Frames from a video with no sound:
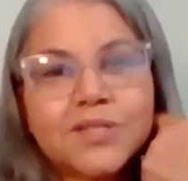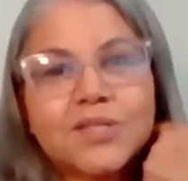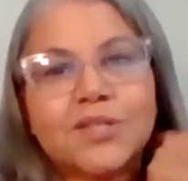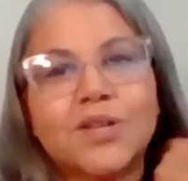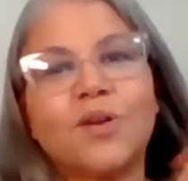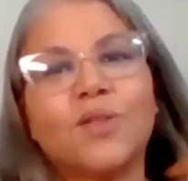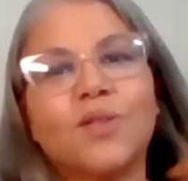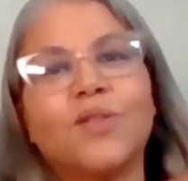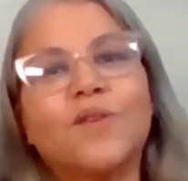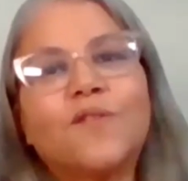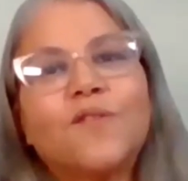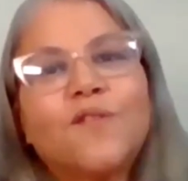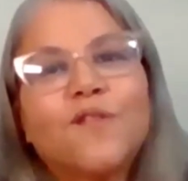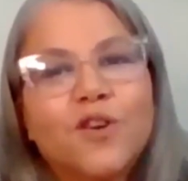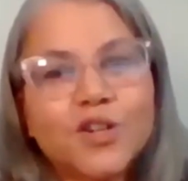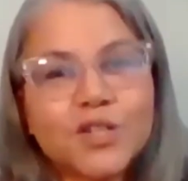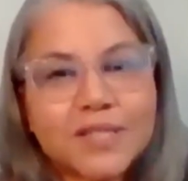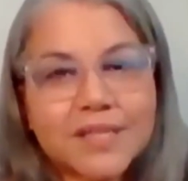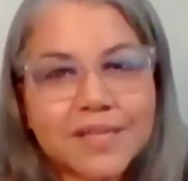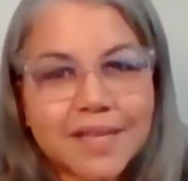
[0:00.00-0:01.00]
So the
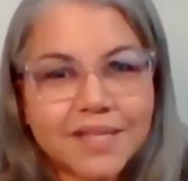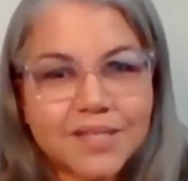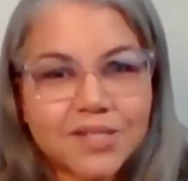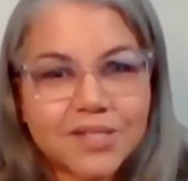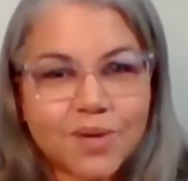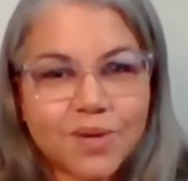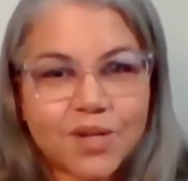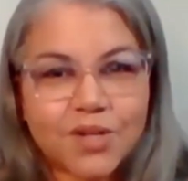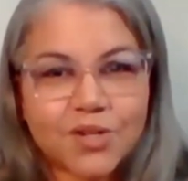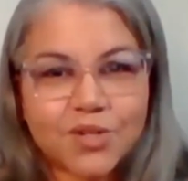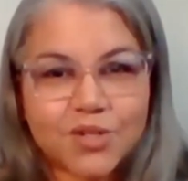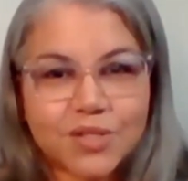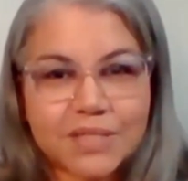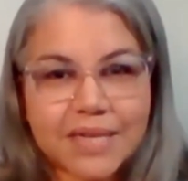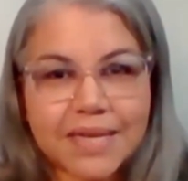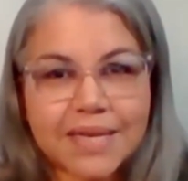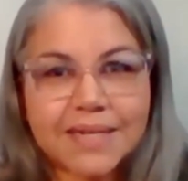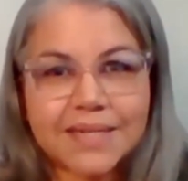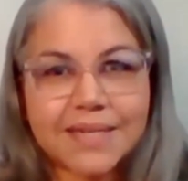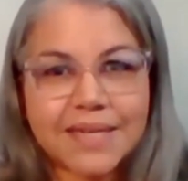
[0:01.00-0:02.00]
first thing to
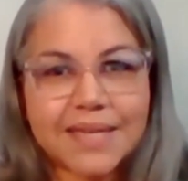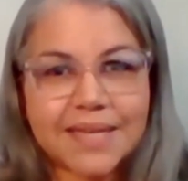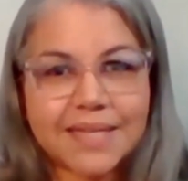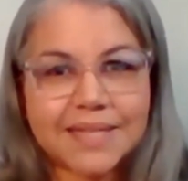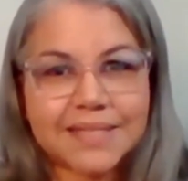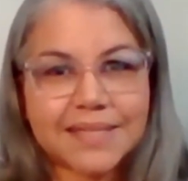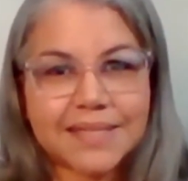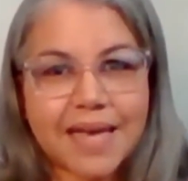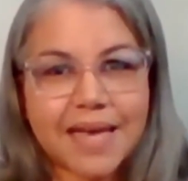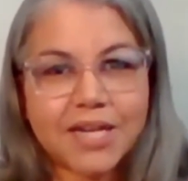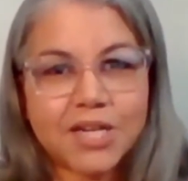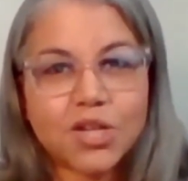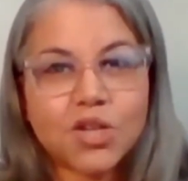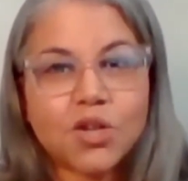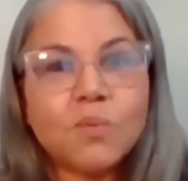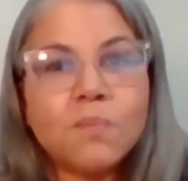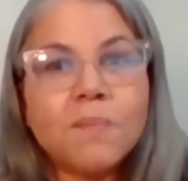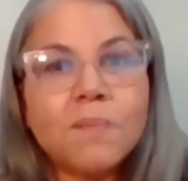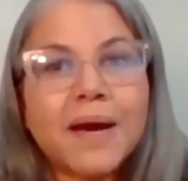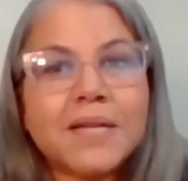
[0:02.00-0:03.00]
understand is that
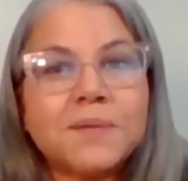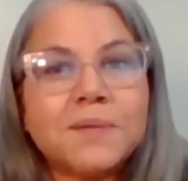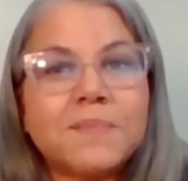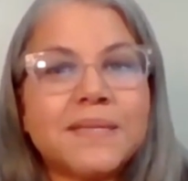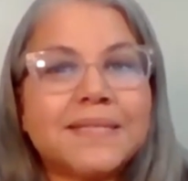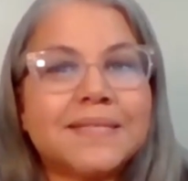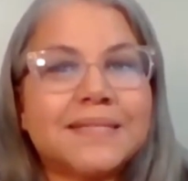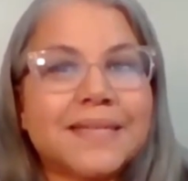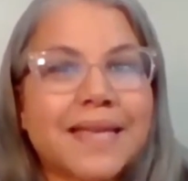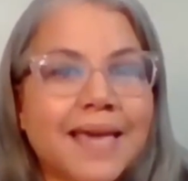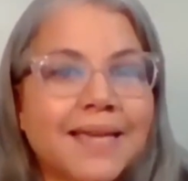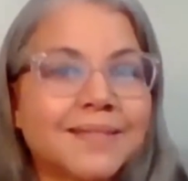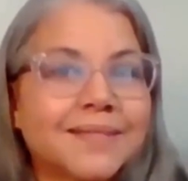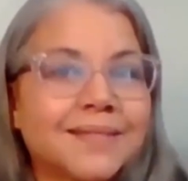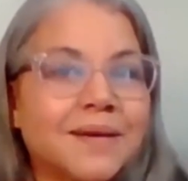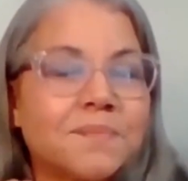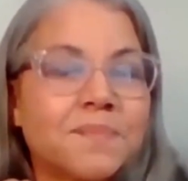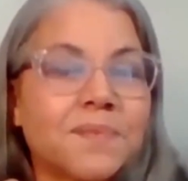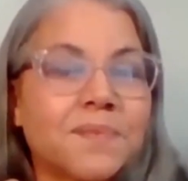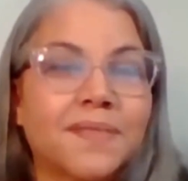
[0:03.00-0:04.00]
you might be saying
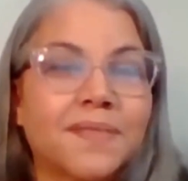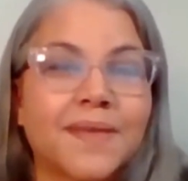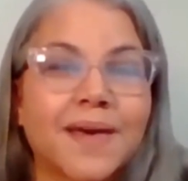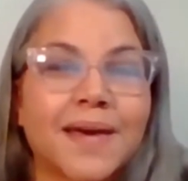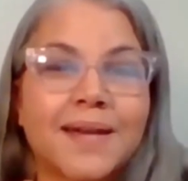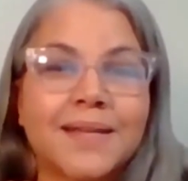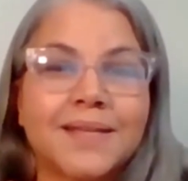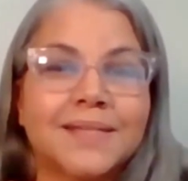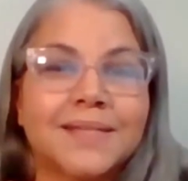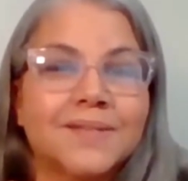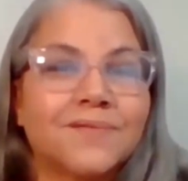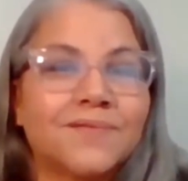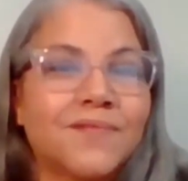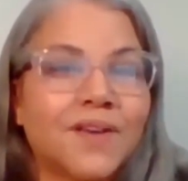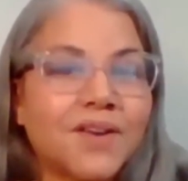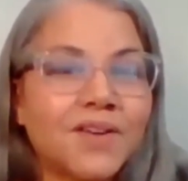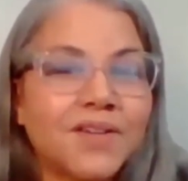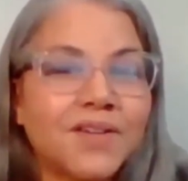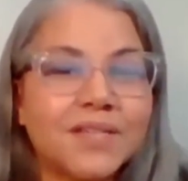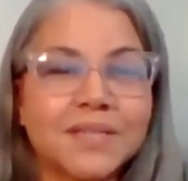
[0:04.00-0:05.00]
something that is
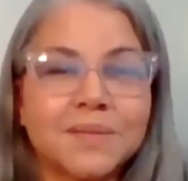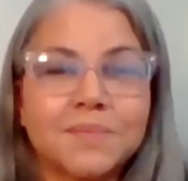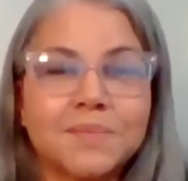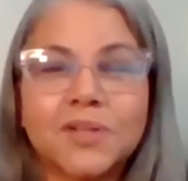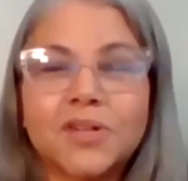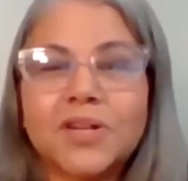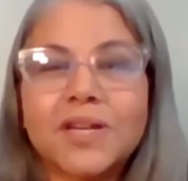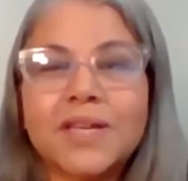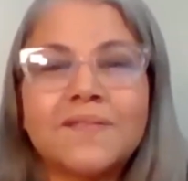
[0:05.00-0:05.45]
very similar,